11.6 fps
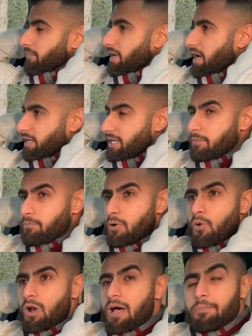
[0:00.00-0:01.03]
I can
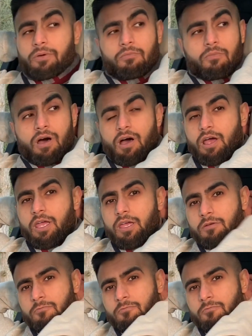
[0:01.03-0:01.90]
pull up my